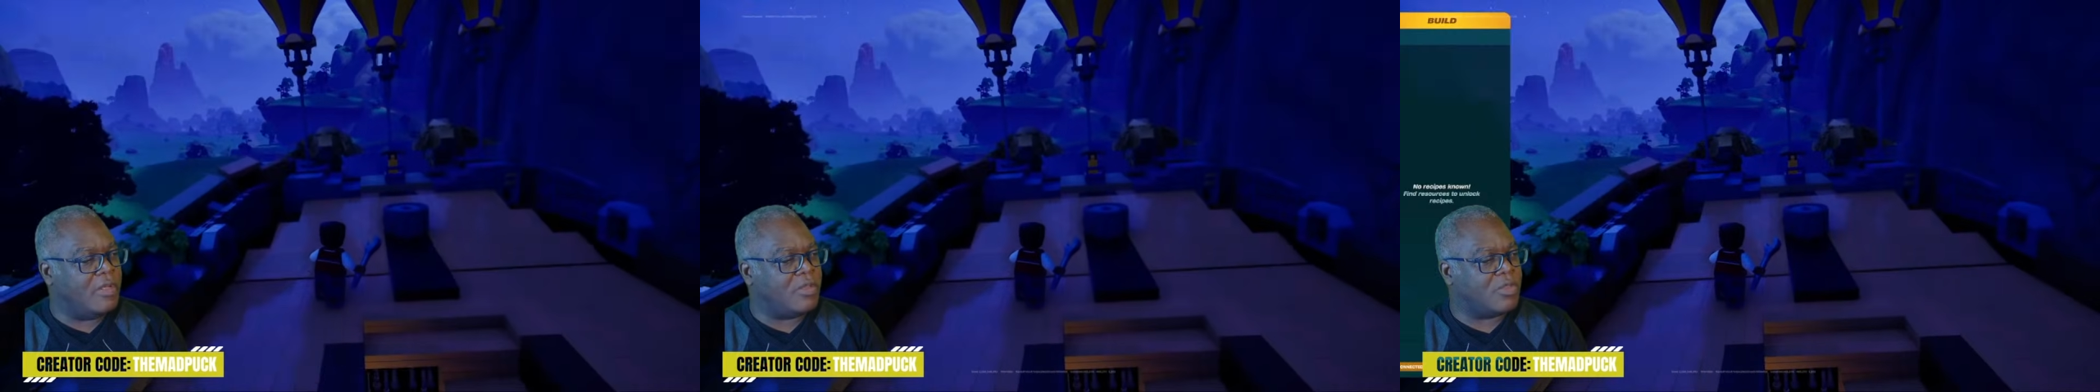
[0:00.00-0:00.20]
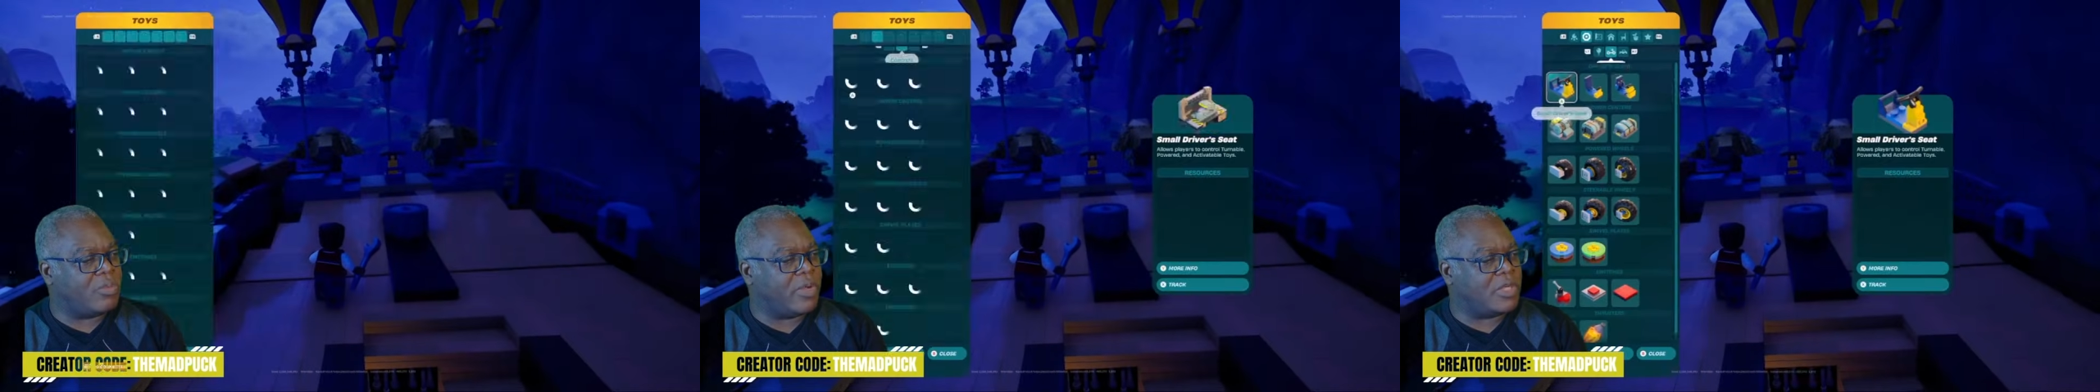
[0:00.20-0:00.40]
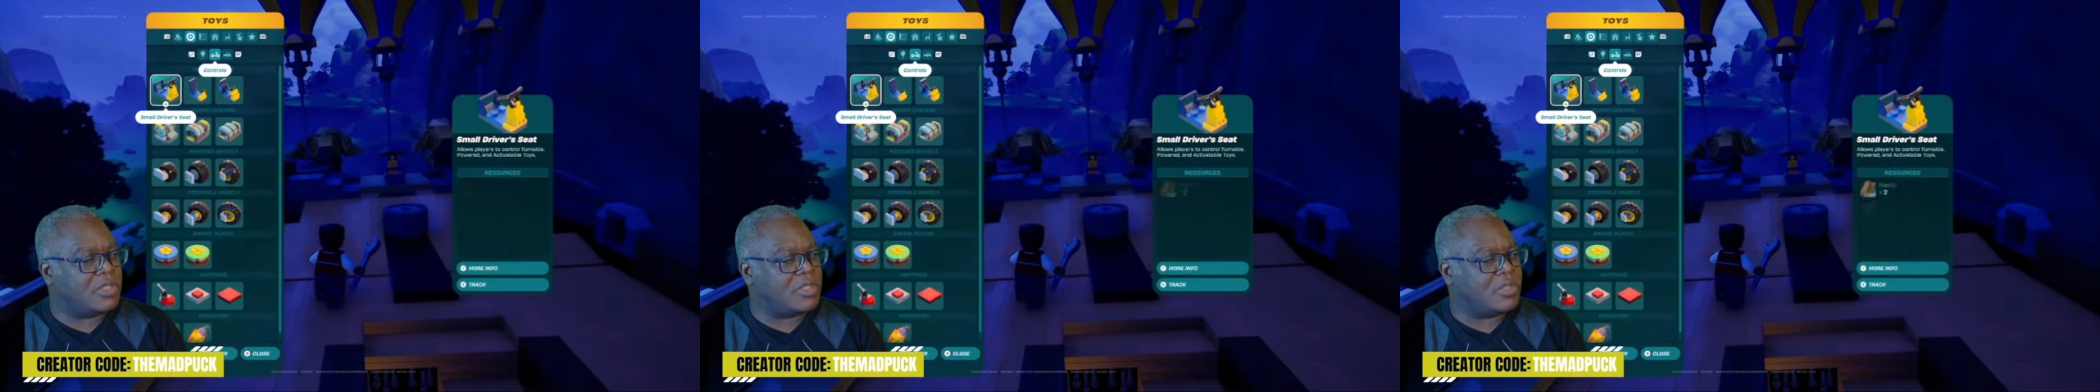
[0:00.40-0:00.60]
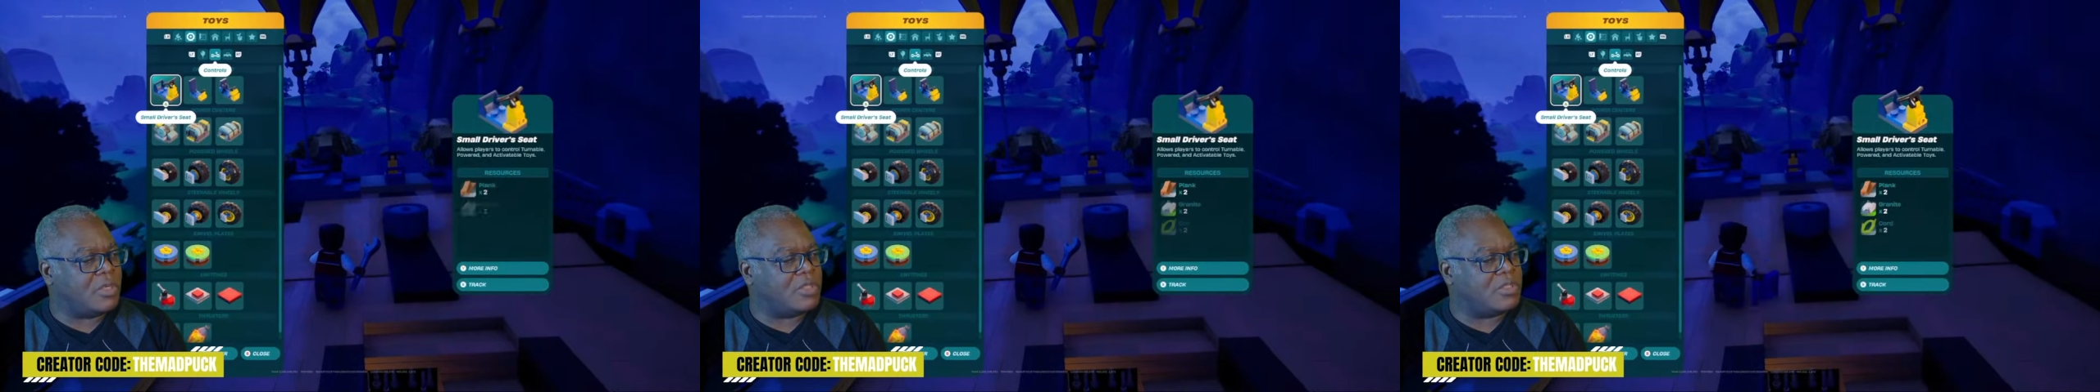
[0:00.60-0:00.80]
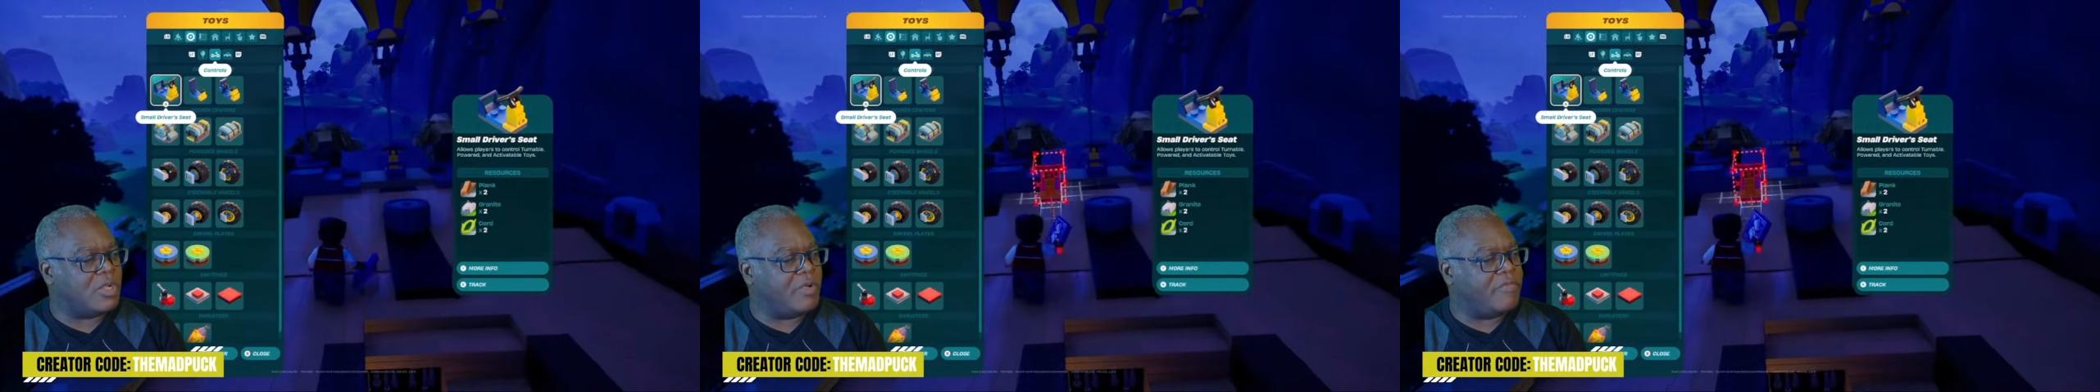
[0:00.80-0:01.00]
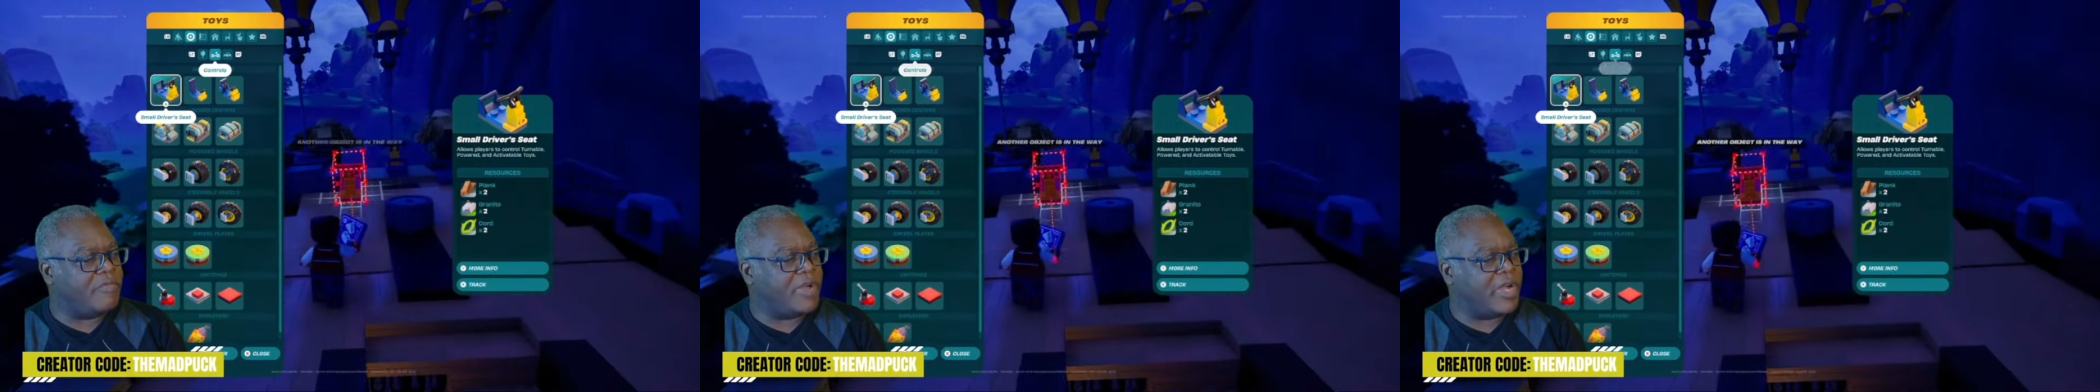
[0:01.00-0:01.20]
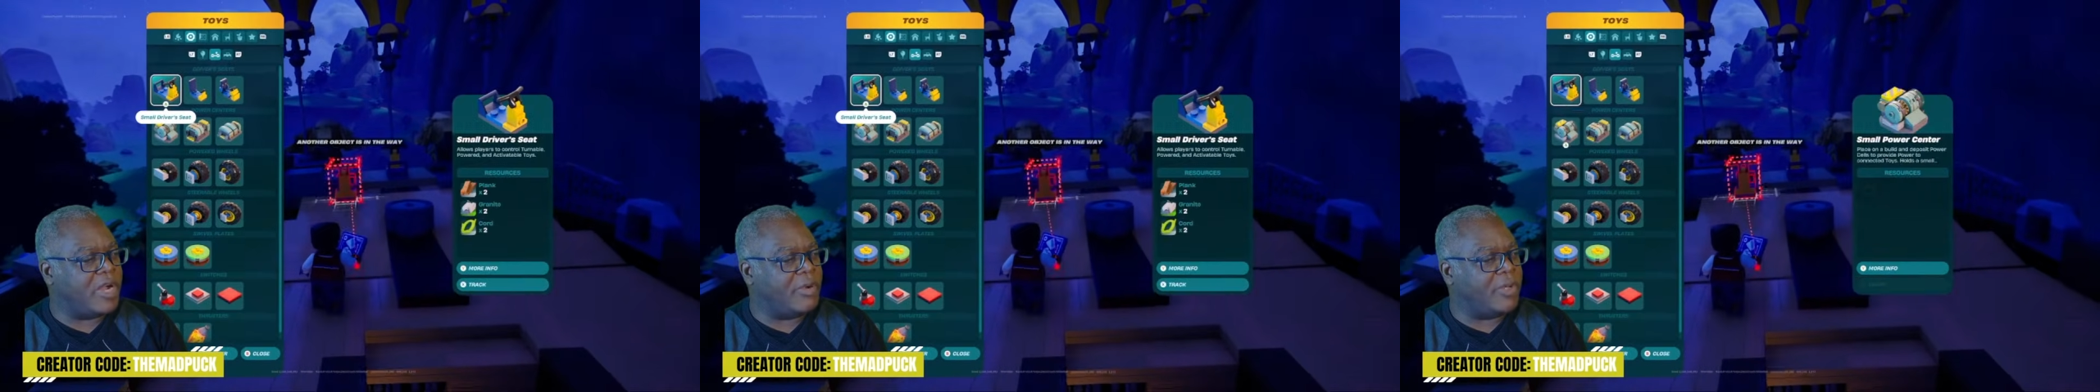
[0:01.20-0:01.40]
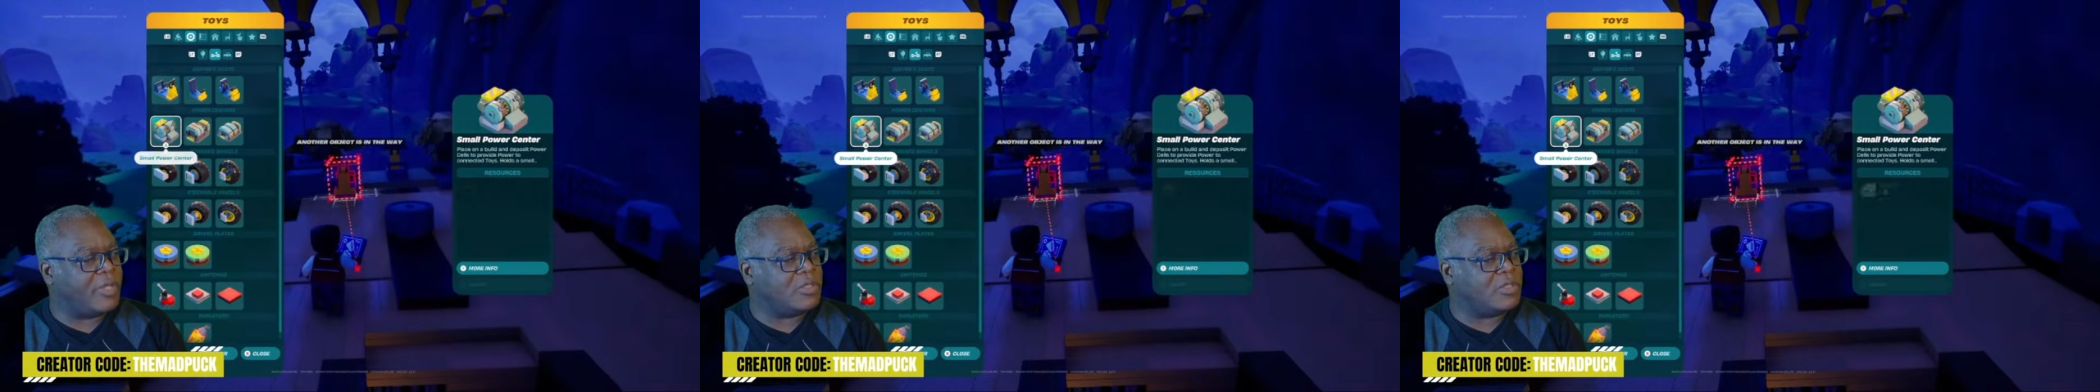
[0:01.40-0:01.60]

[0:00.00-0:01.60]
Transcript: thrusters are firing,